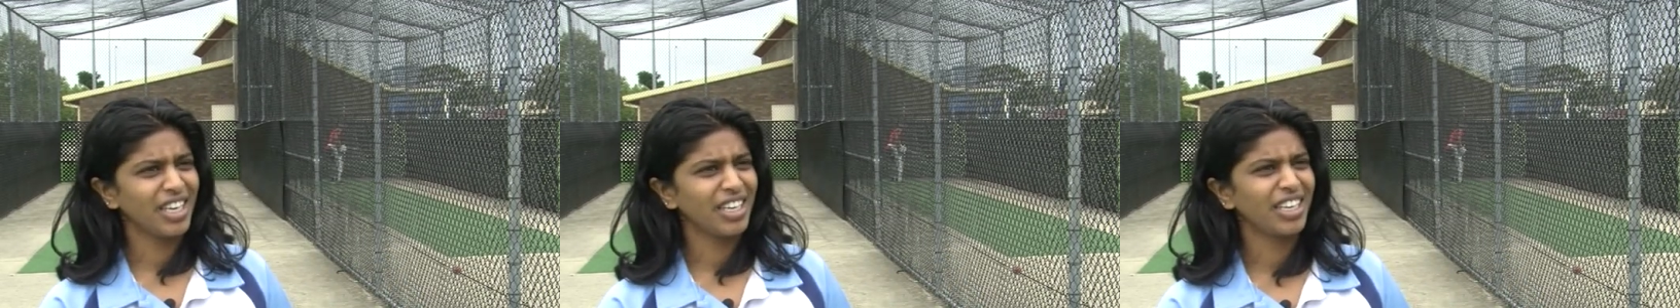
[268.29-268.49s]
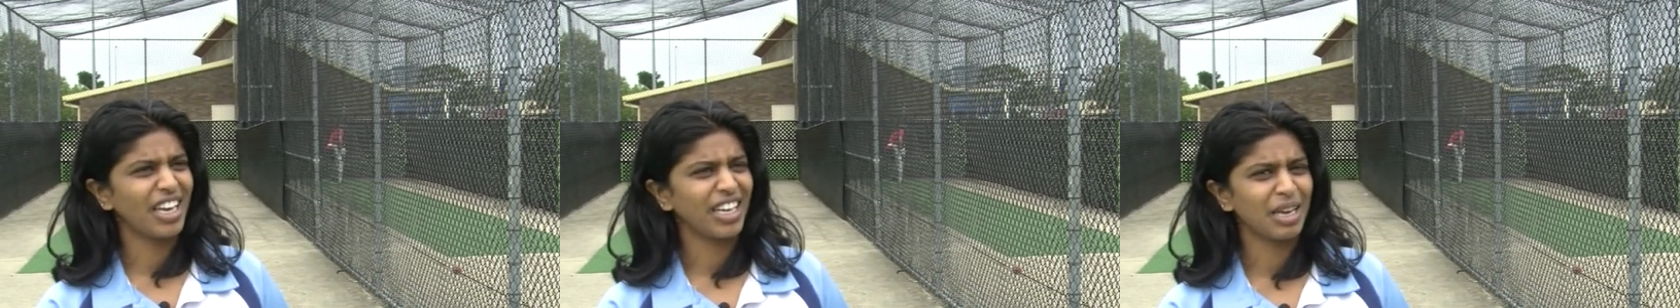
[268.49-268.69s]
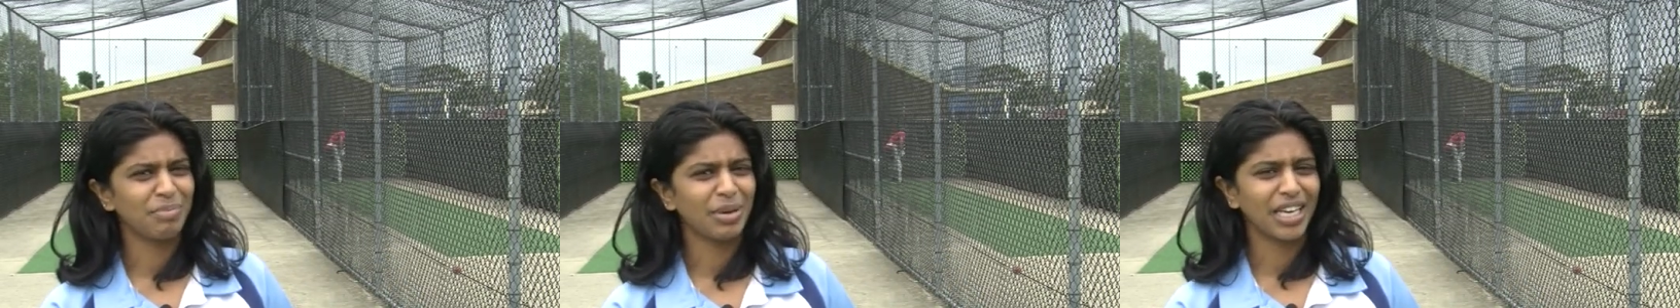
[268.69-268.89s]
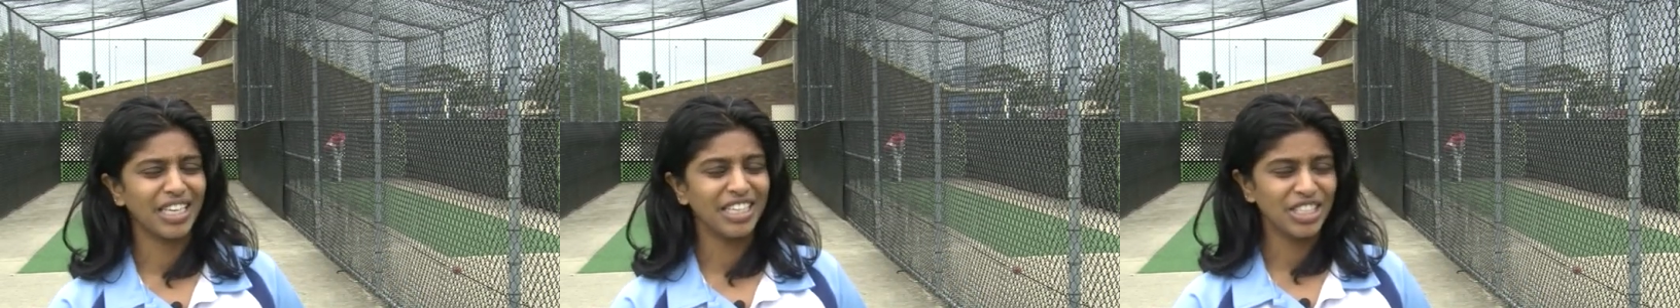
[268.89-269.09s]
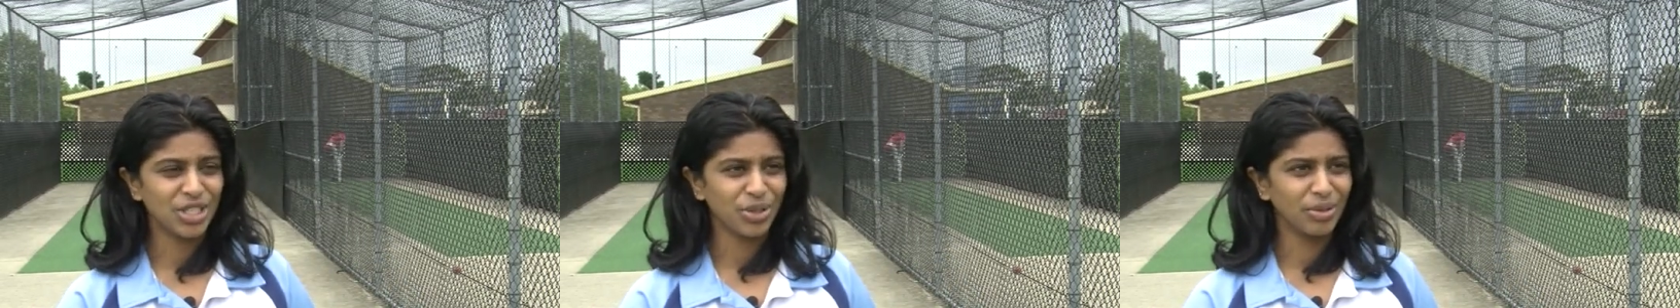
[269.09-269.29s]
Get back
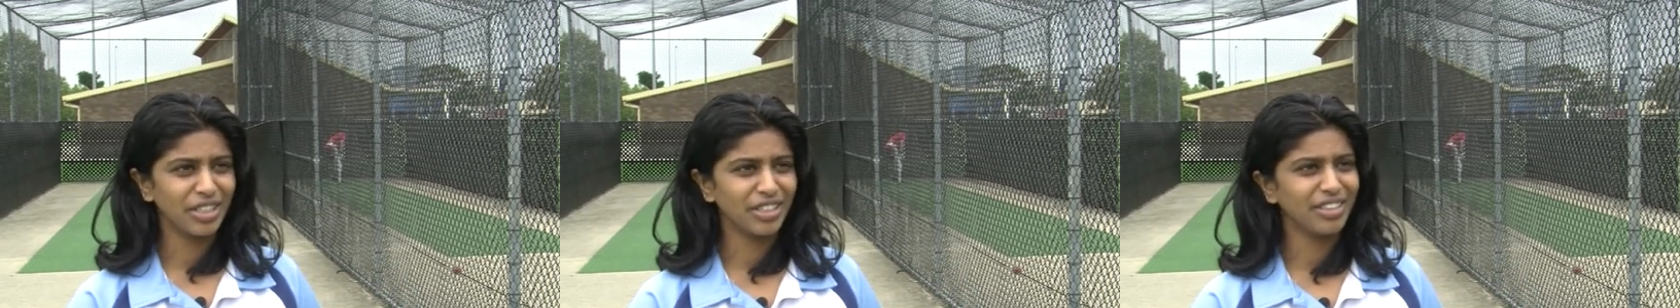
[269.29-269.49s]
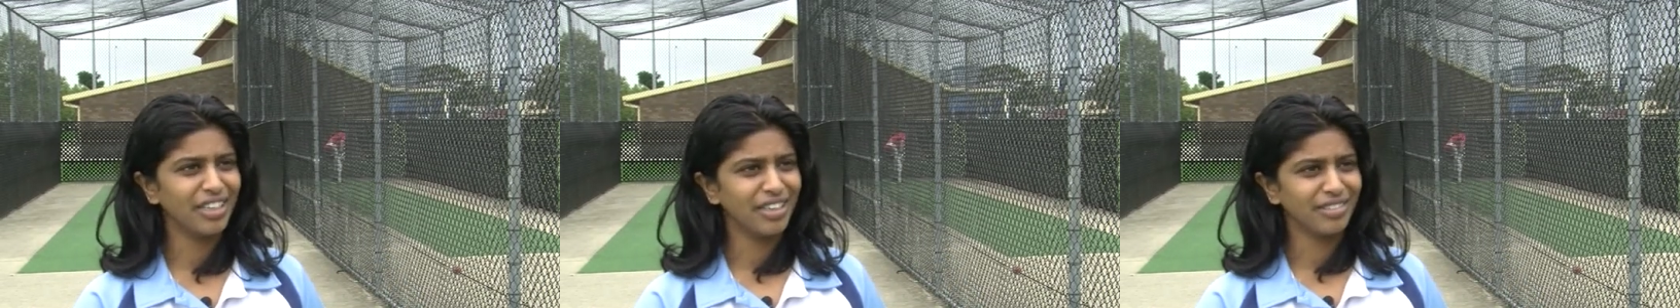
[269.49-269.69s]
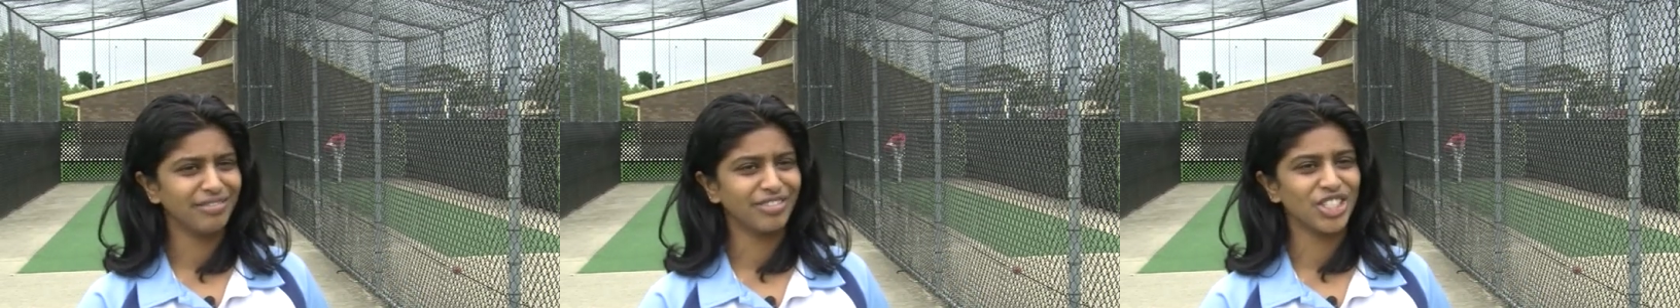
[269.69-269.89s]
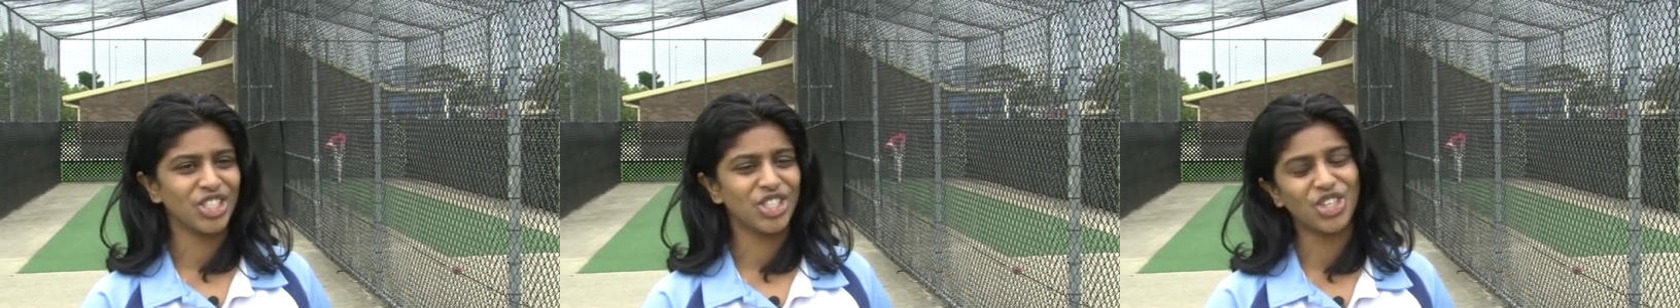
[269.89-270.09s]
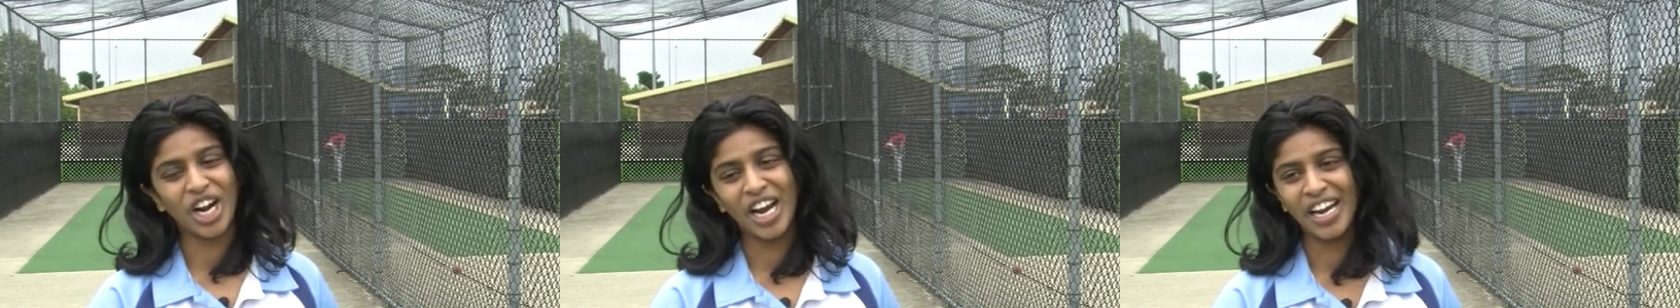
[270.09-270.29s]
into it and
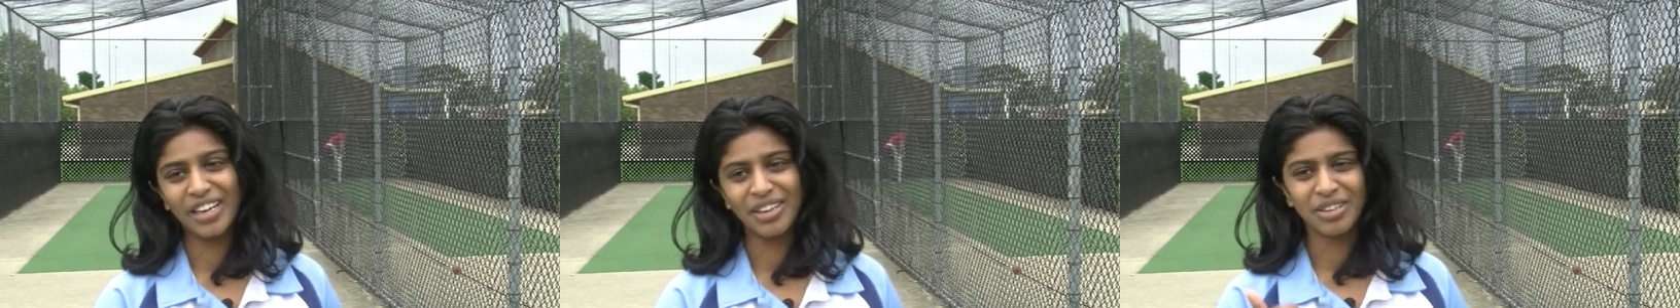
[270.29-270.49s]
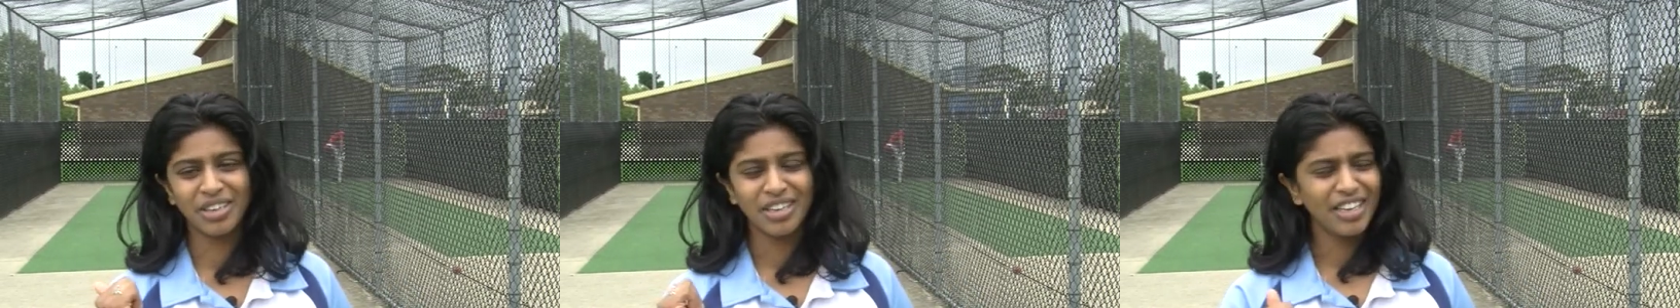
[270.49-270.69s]
just train